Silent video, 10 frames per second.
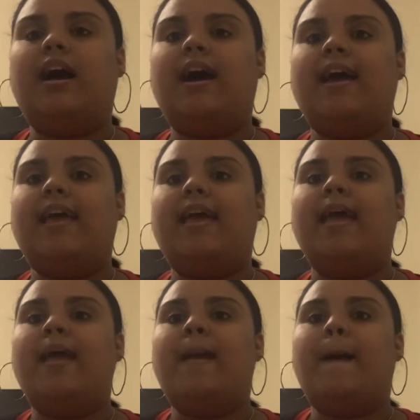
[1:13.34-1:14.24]
I
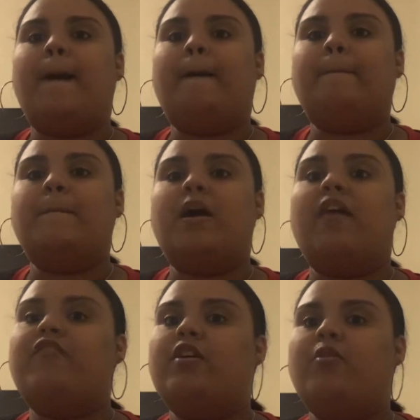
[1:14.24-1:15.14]
um I
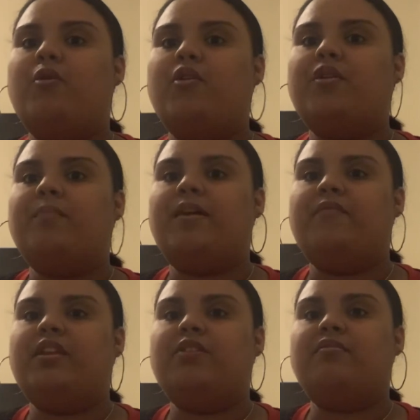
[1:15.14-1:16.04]
record my
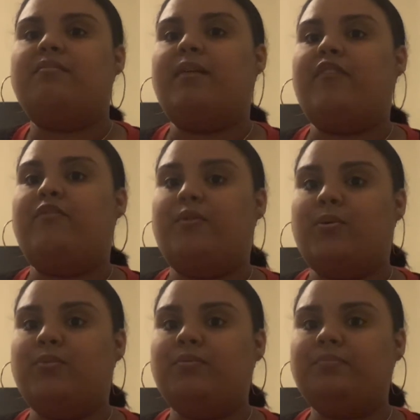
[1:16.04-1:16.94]
videos on my
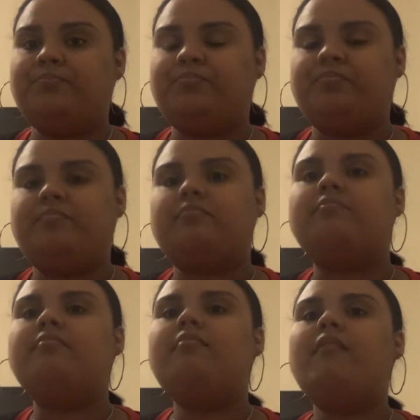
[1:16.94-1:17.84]
phone
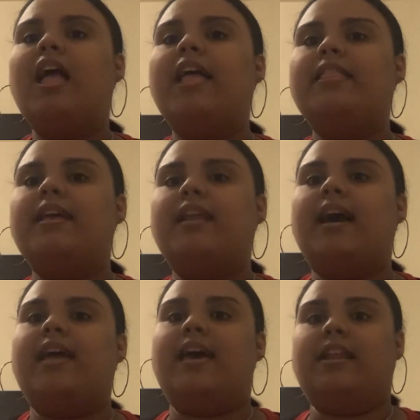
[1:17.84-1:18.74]
and then
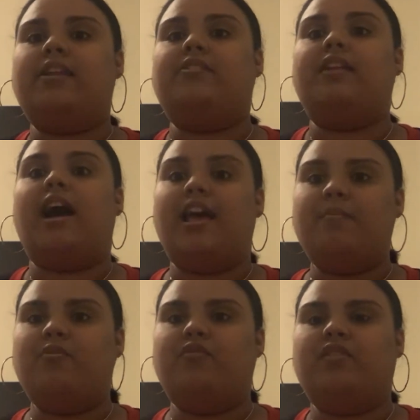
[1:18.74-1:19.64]
I edit on
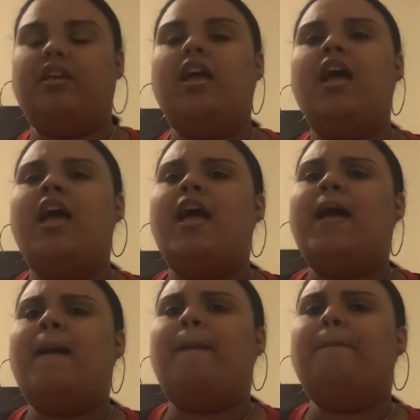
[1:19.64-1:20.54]
iMovie.
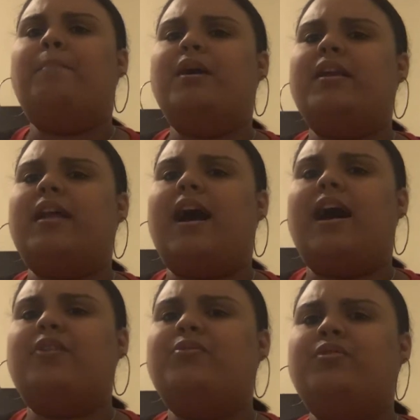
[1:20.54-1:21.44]
But
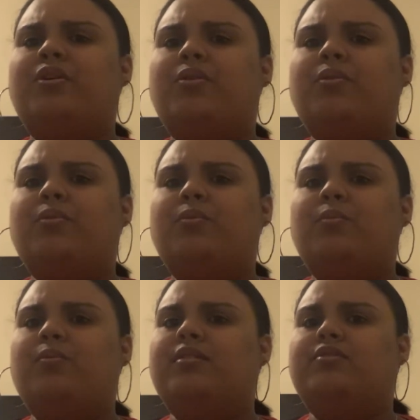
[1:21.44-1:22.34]
I don't know
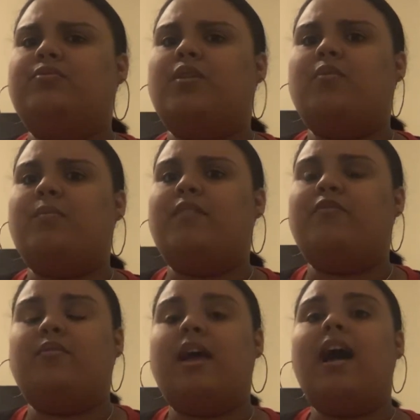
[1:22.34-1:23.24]
what's wrong with my
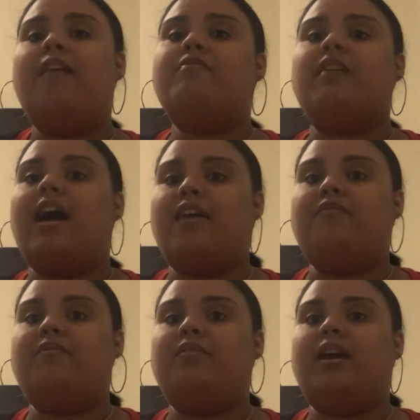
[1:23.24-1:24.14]
phone. I have the
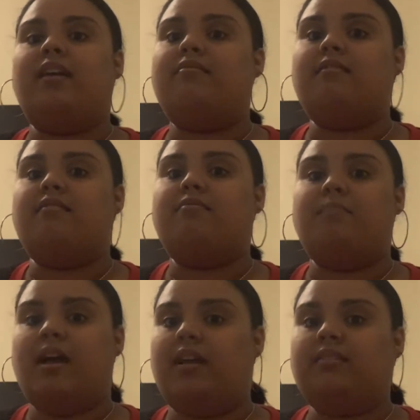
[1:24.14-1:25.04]
iPhone XS
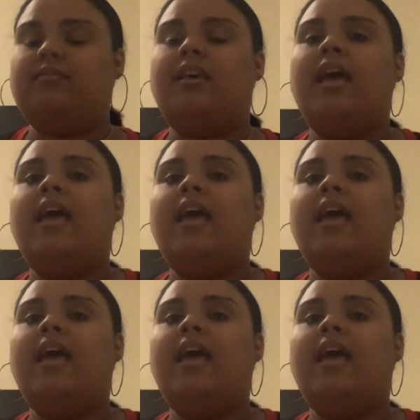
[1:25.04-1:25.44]
Max